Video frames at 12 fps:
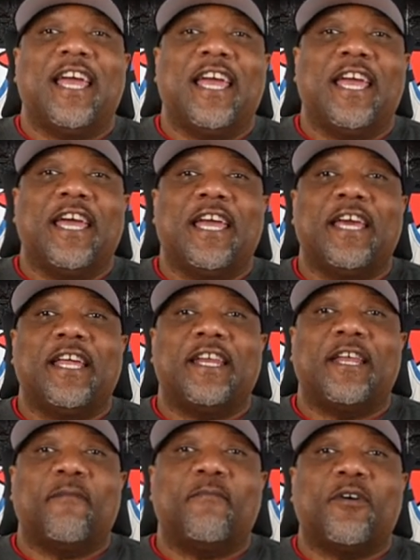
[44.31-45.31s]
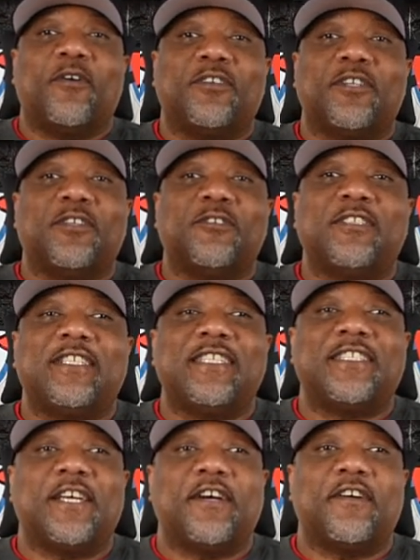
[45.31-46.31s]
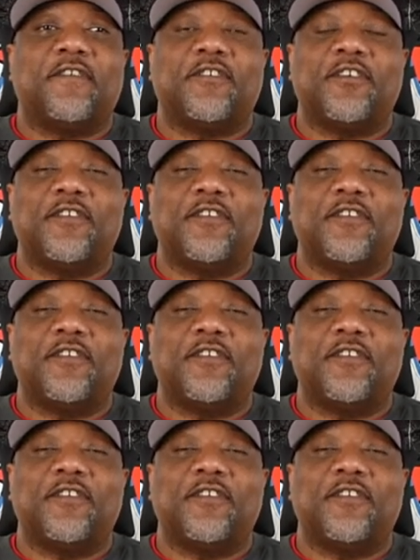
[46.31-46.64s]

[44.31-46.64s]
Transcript: and I'm going to go into a little detail for